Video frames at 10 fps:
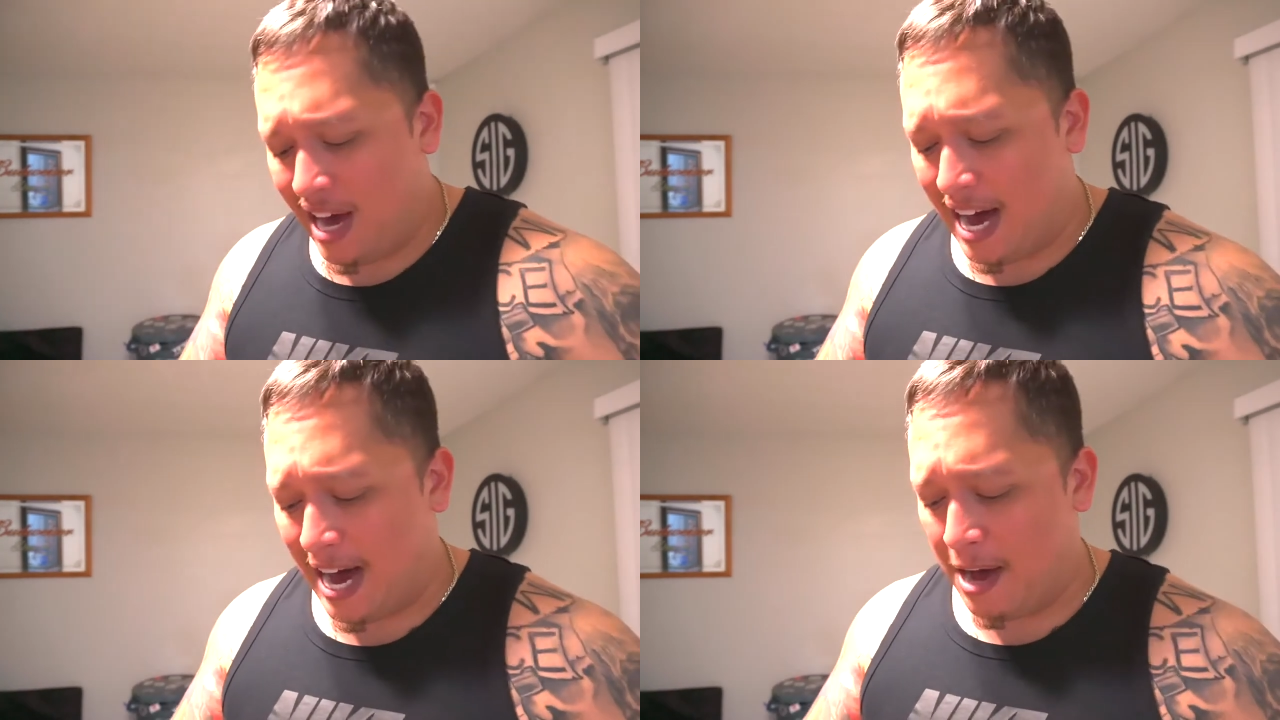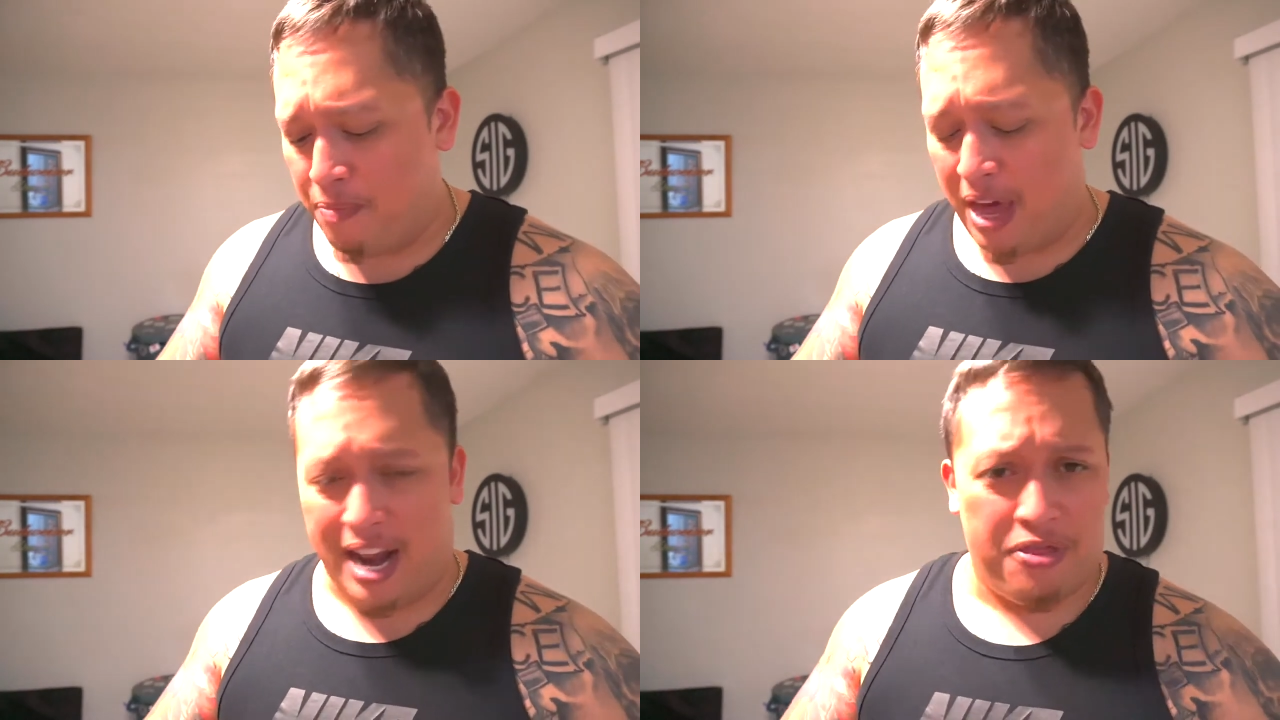
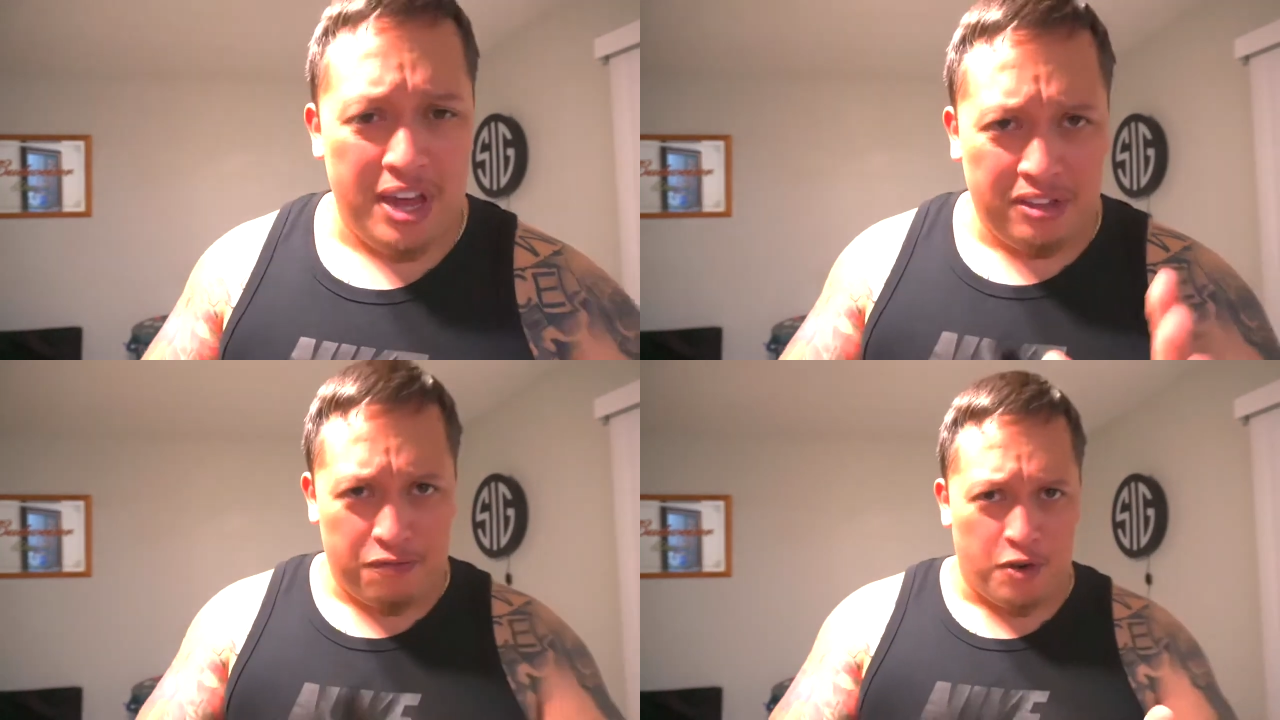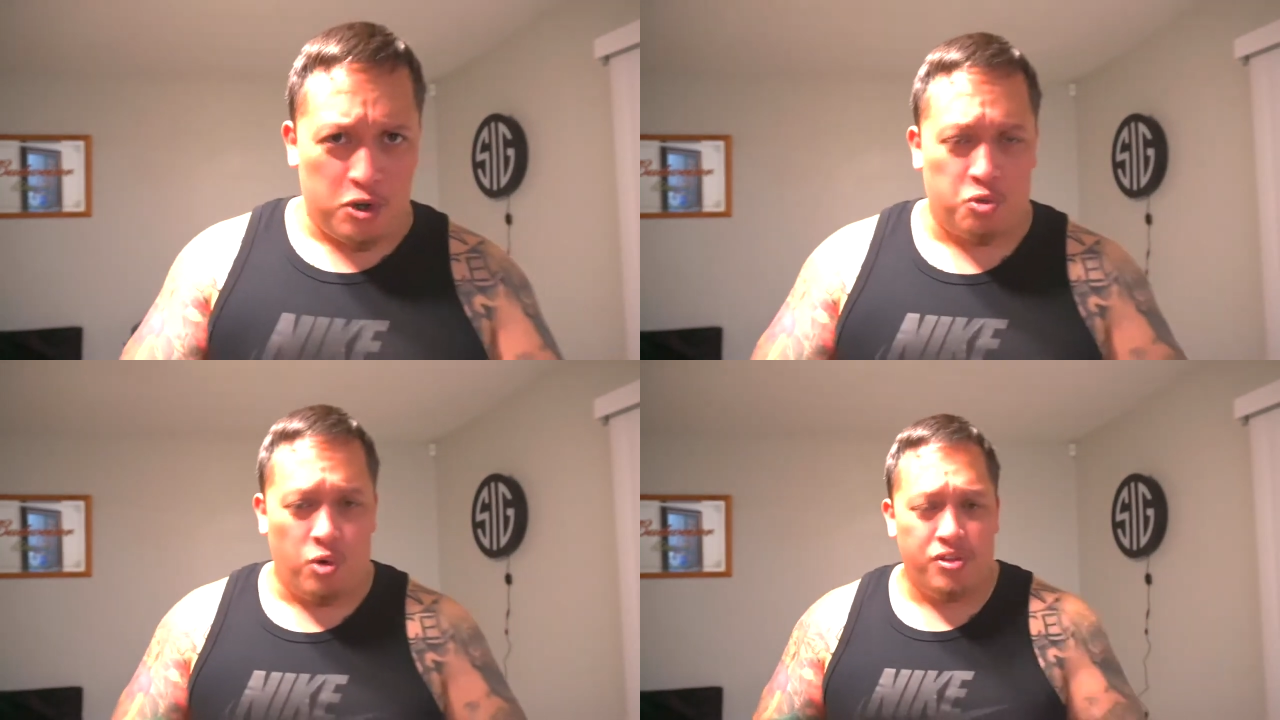And I think the
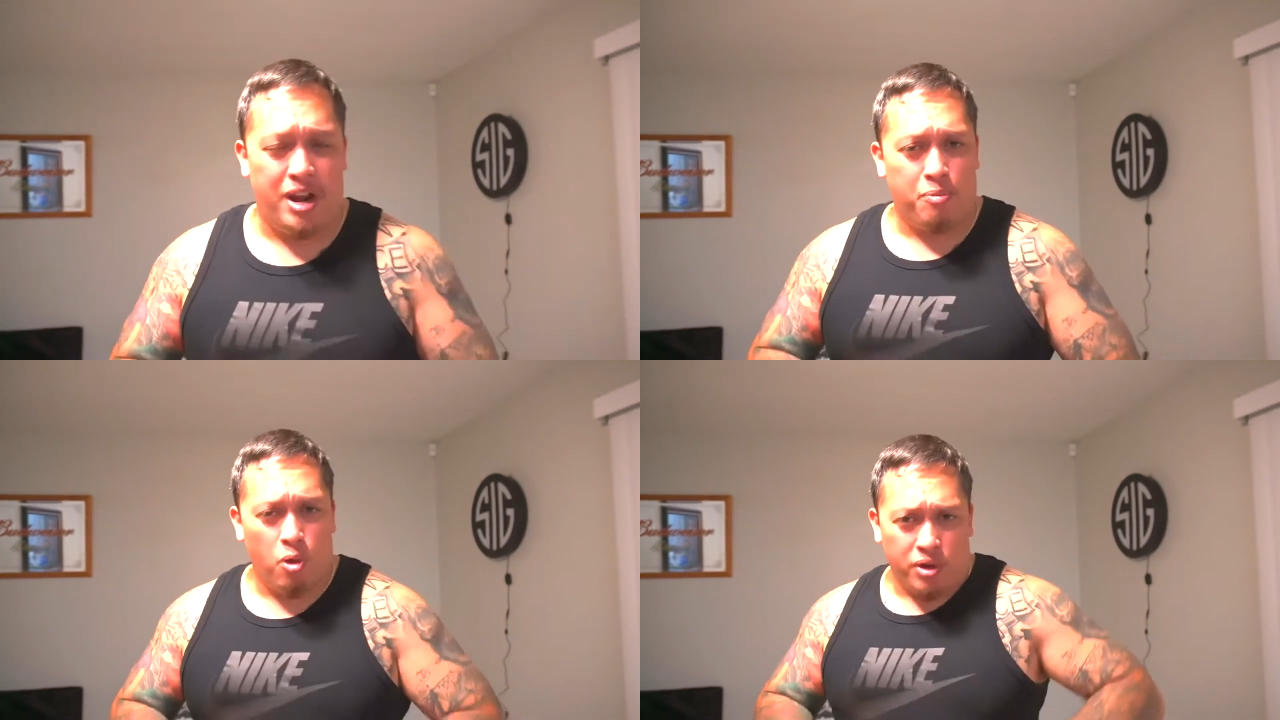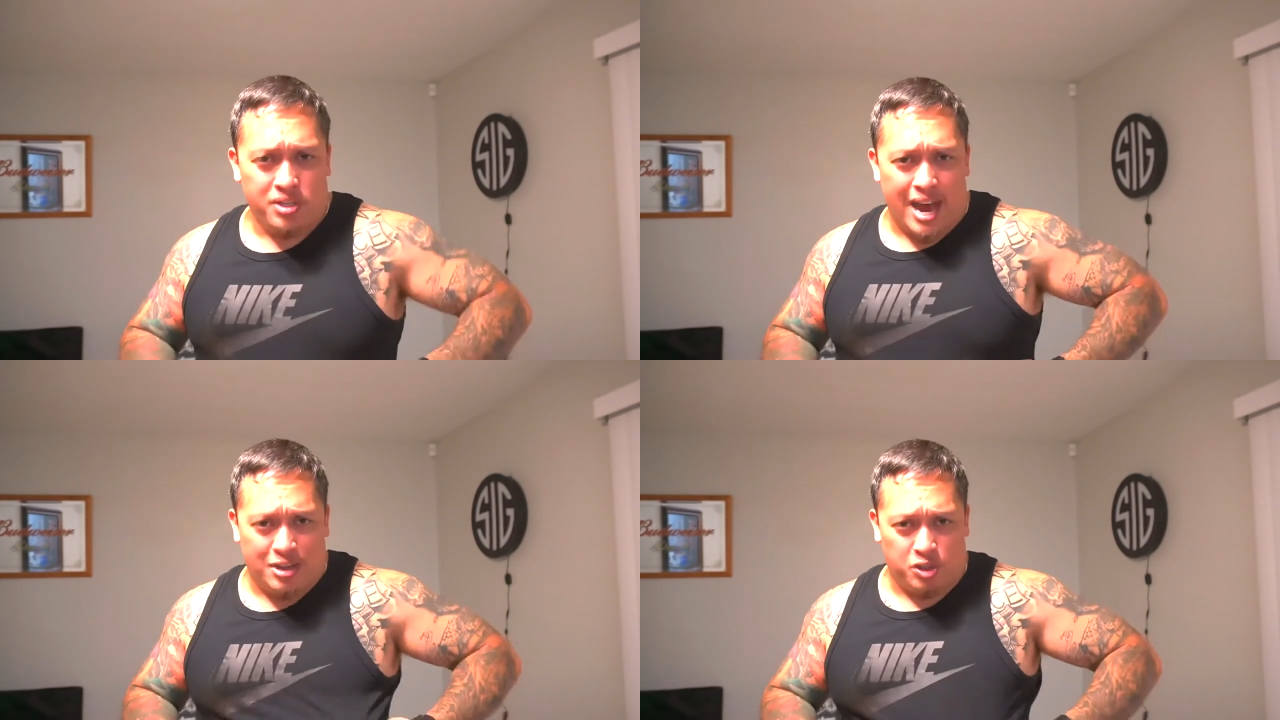first one that I'm going
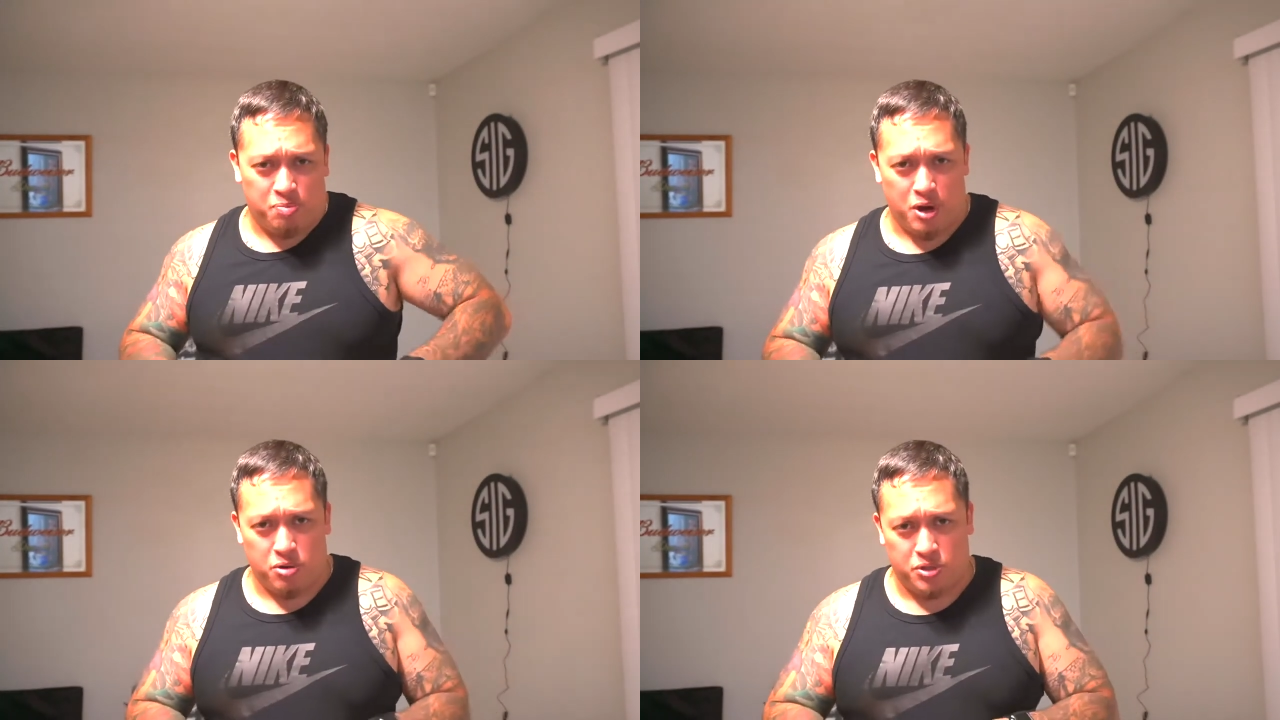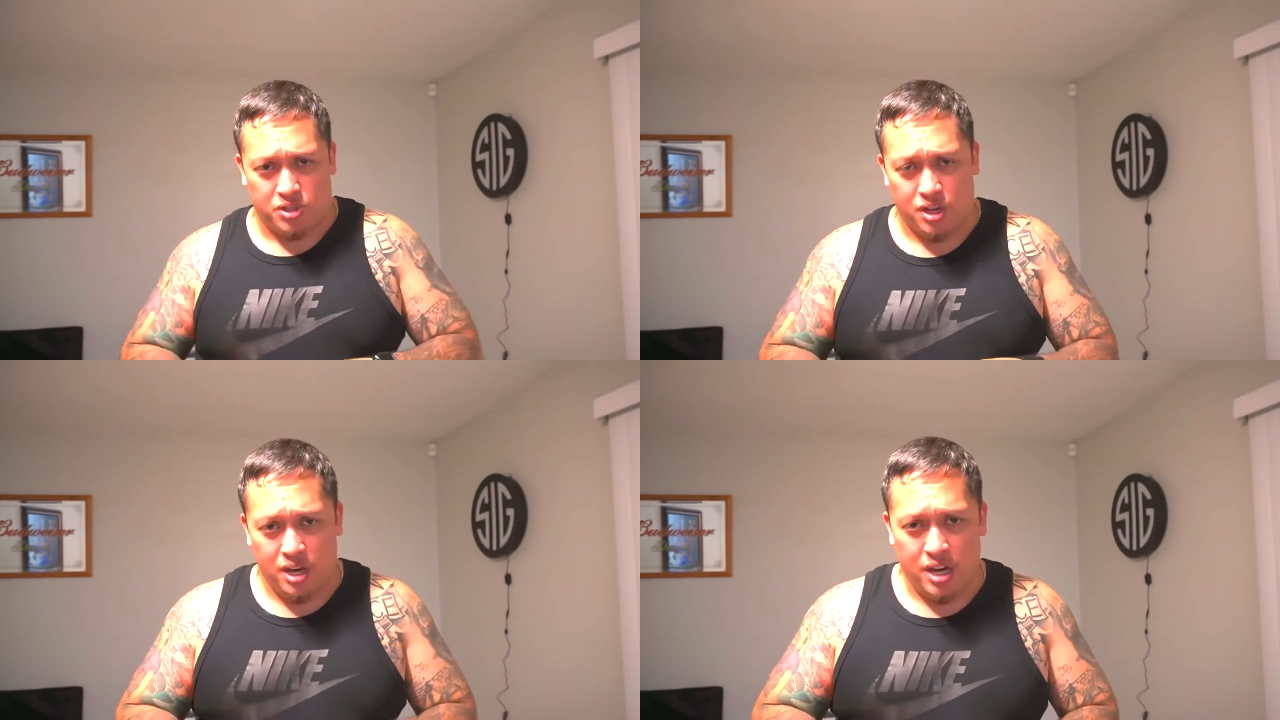to actually post